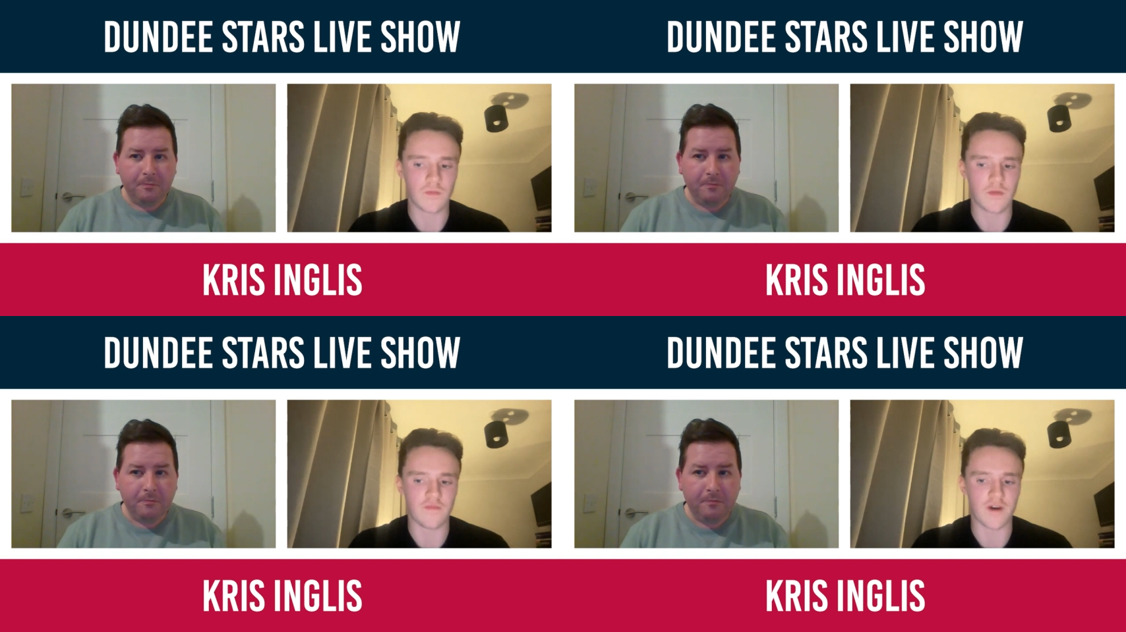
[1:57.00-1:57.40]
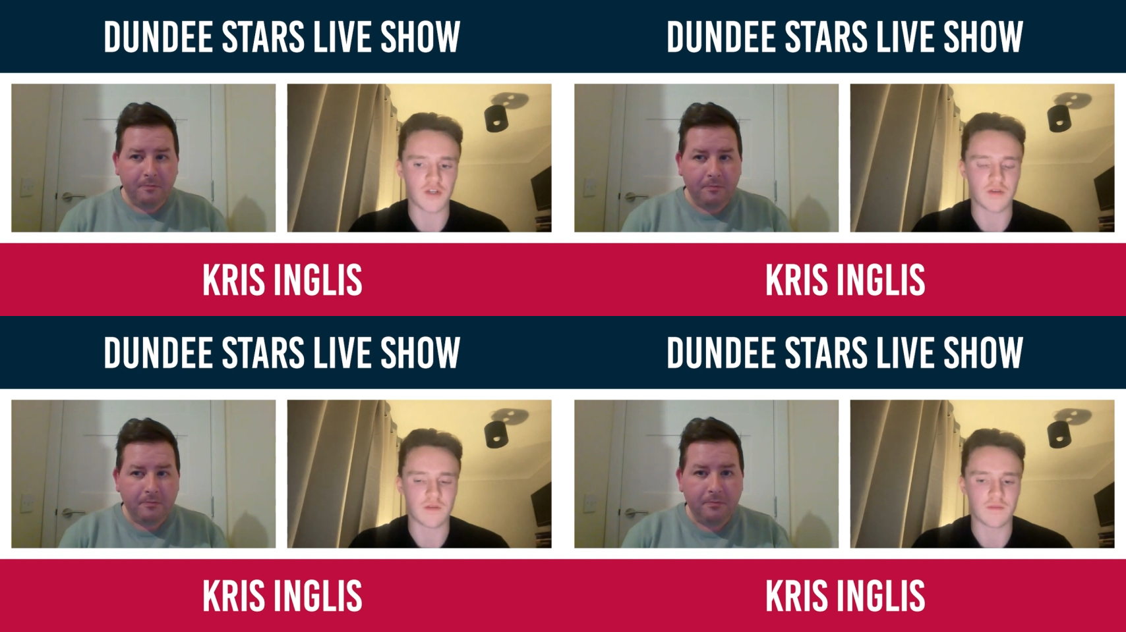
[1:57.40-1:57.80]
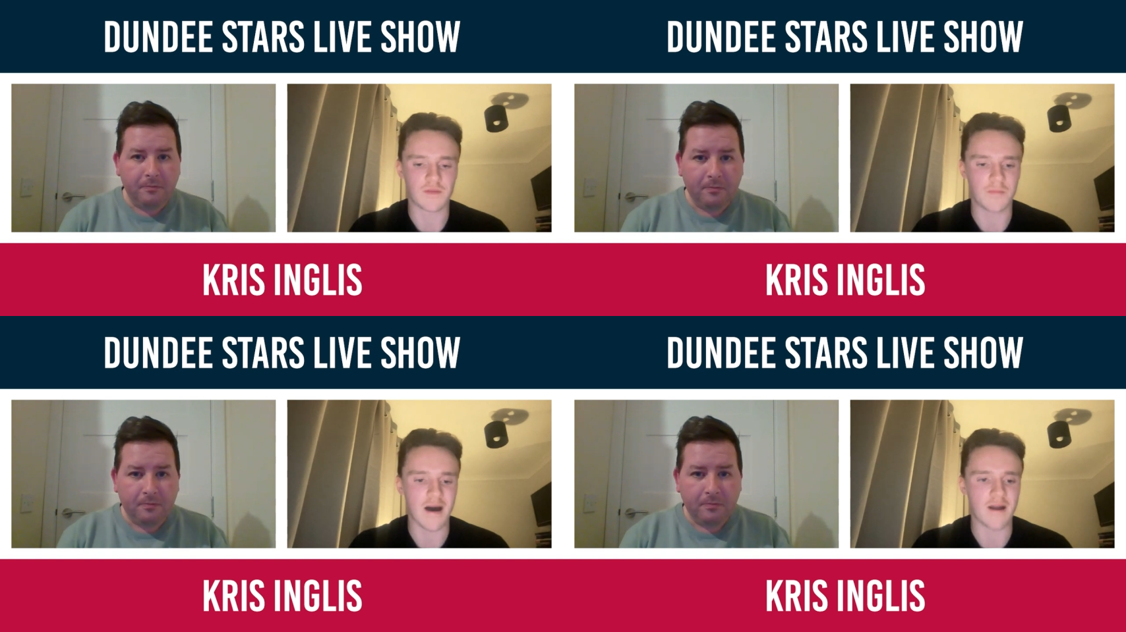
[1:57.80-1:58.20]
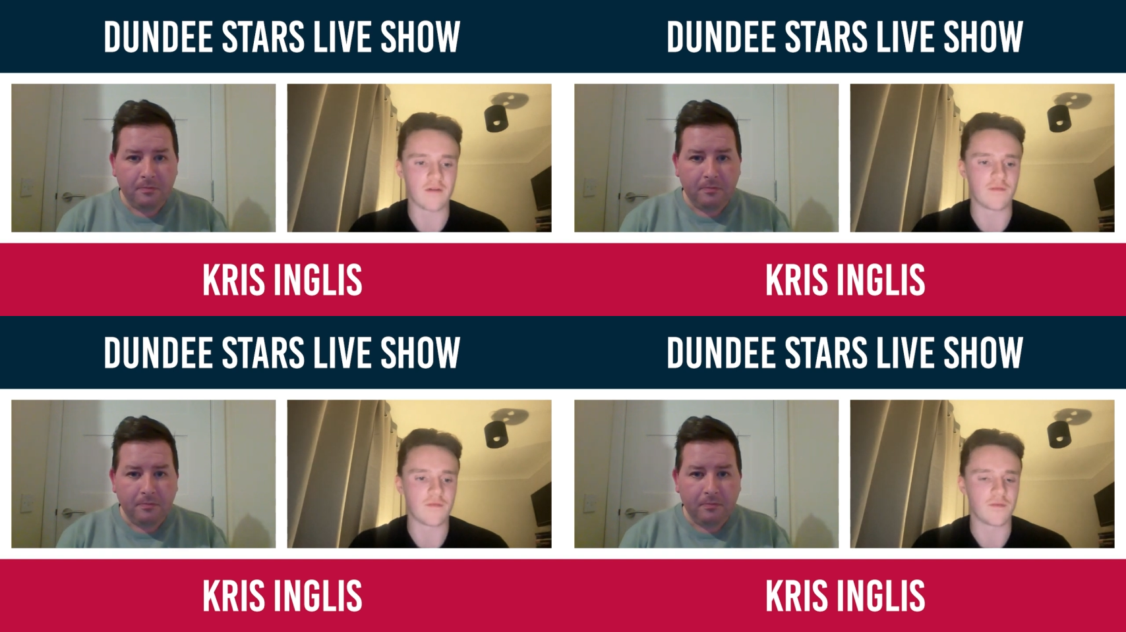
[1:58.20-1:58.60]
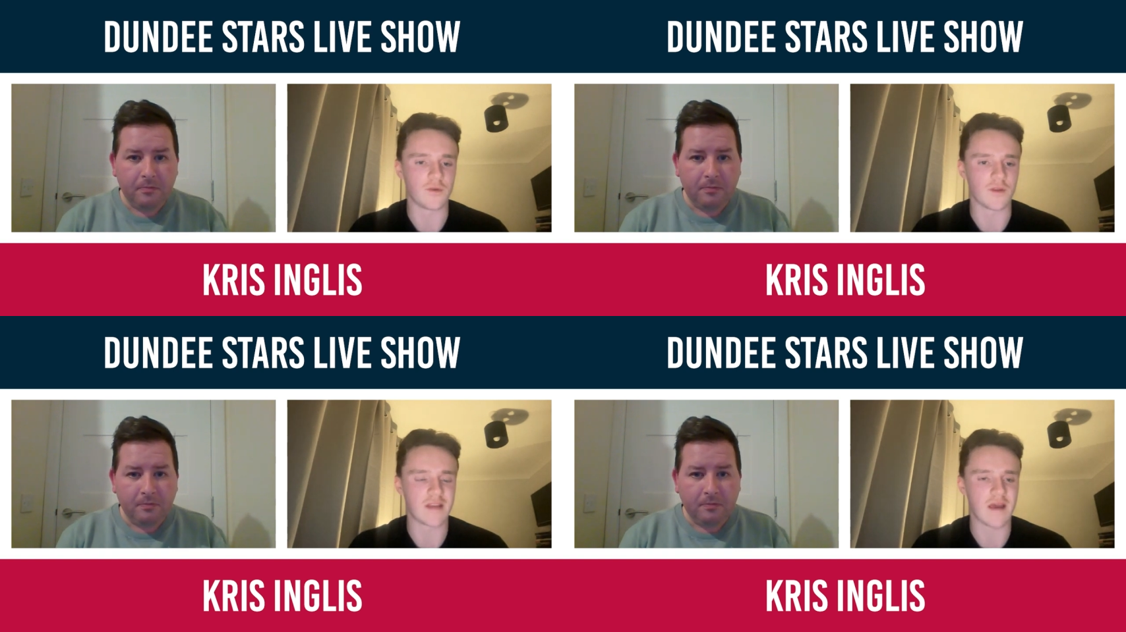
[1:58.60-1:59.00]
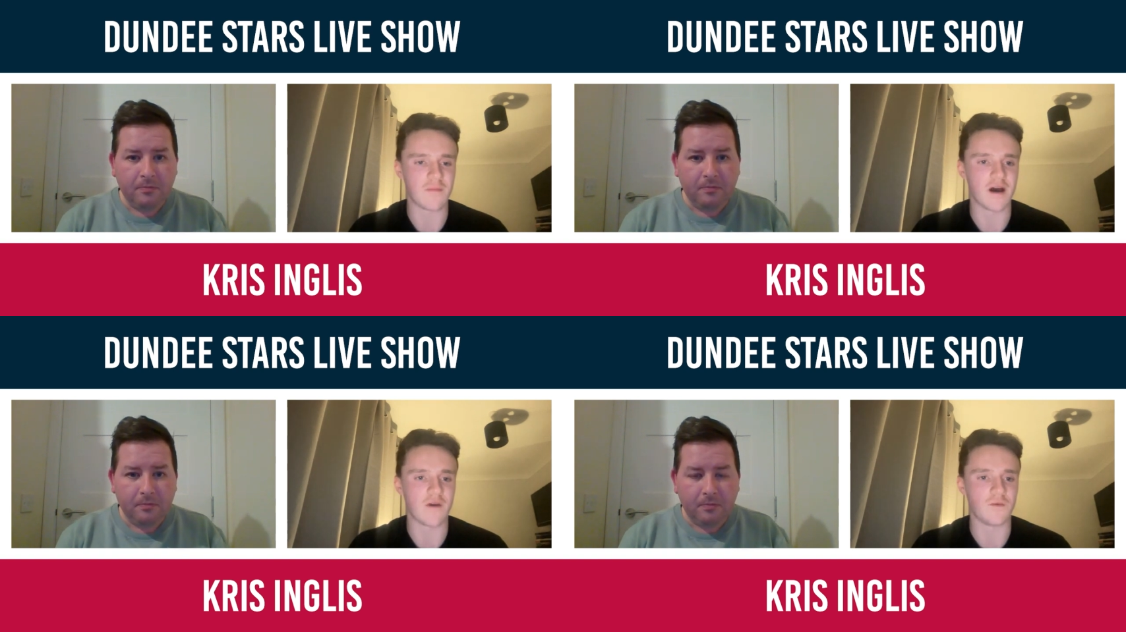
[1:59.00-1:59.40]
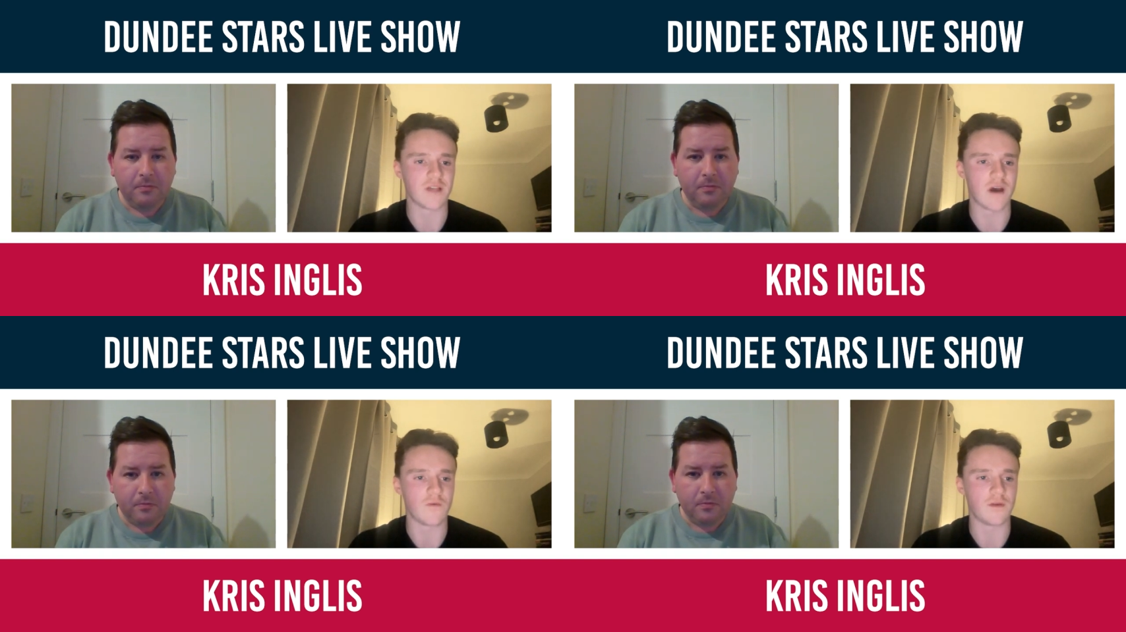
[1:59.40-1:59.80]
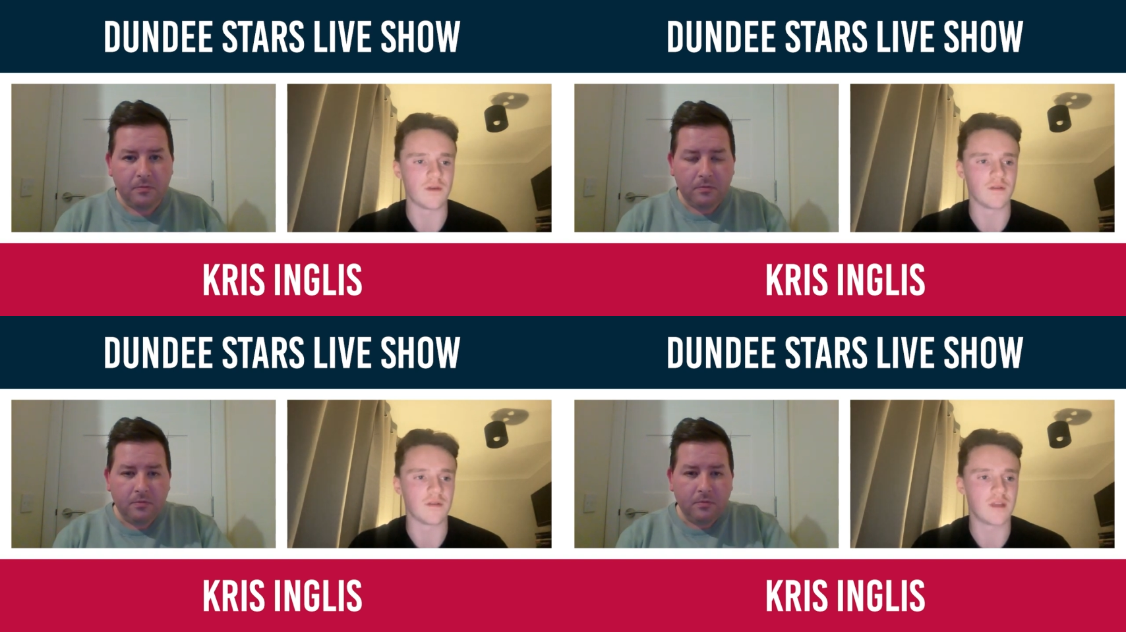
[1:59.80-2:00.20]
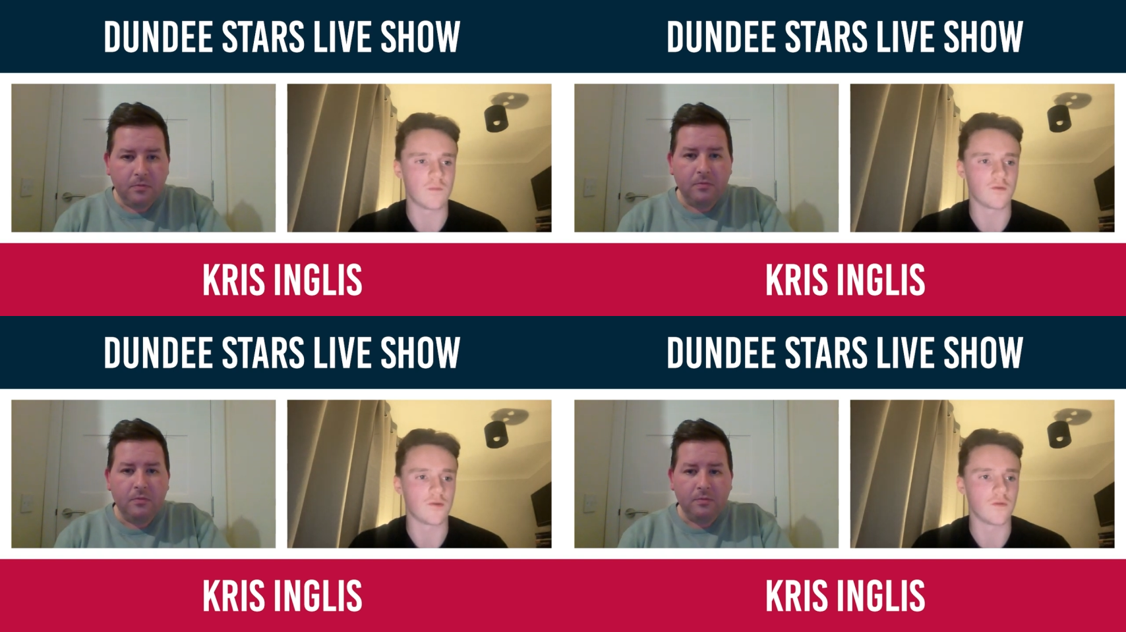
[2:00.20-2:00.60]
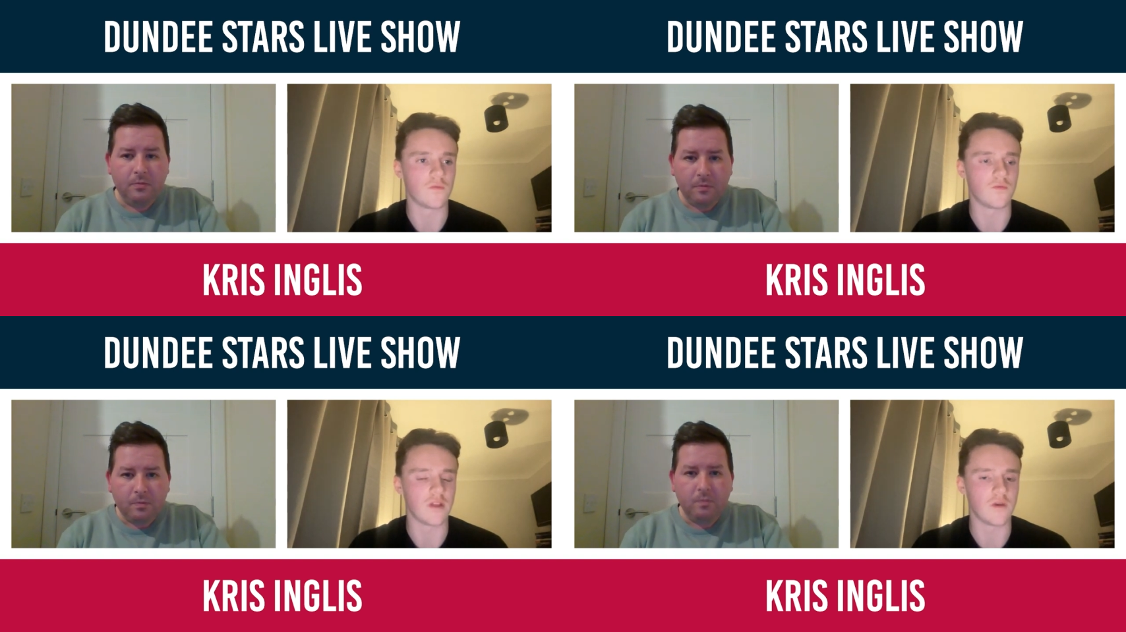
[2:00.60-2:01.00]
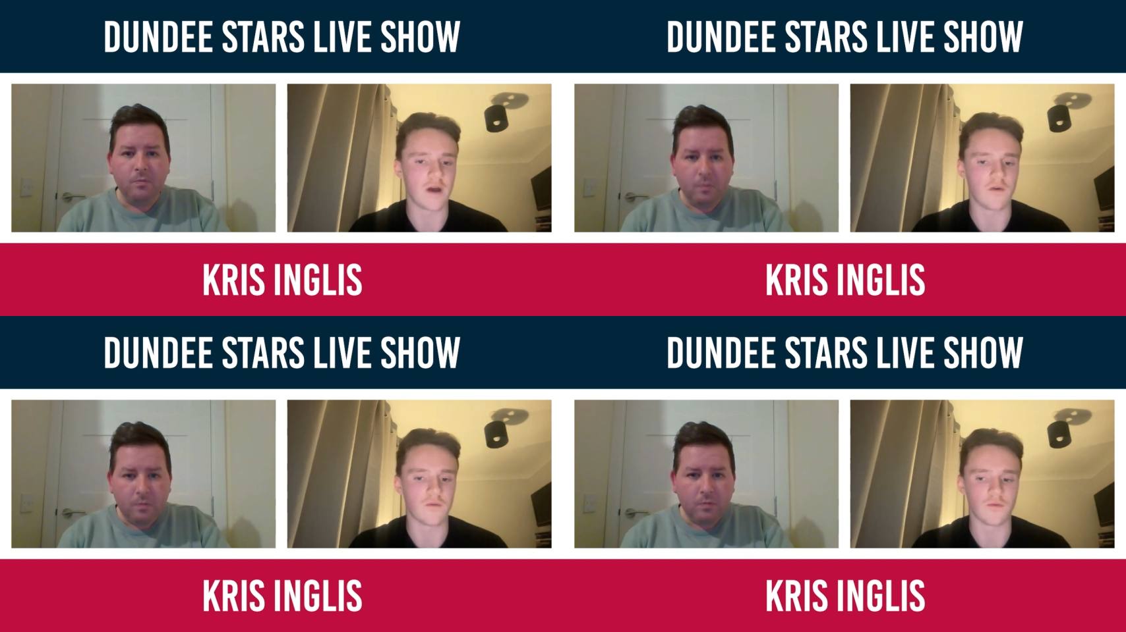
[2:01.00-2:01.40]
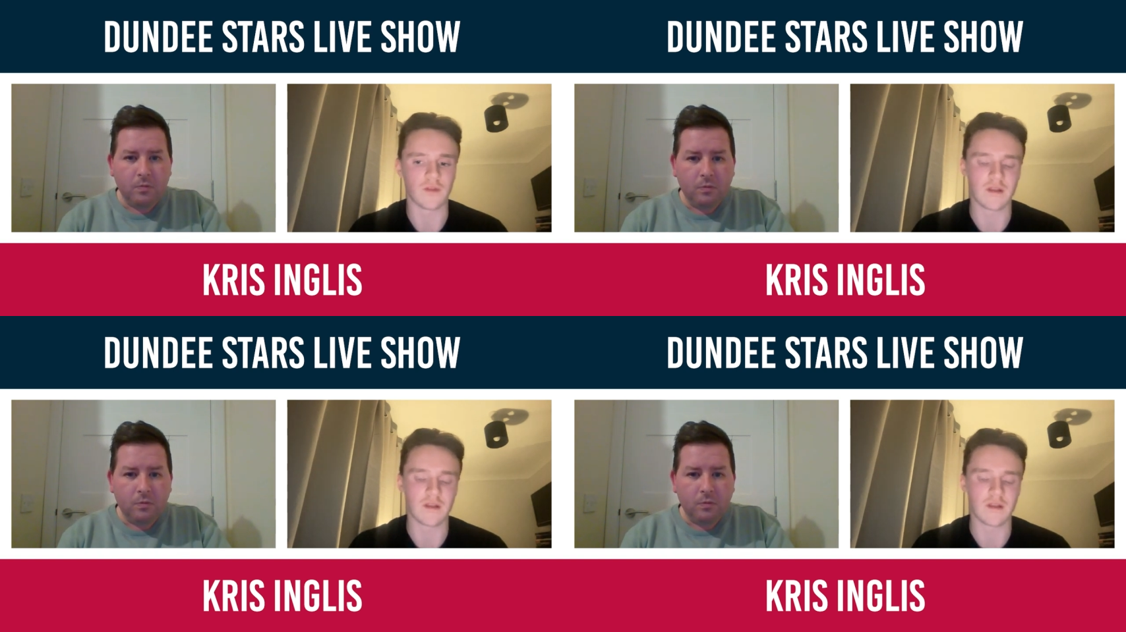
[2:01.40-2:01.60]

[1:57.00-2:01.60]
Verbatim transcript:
Speaker 1: the first part of you know the time that I was out, the the team were doing really well. You know,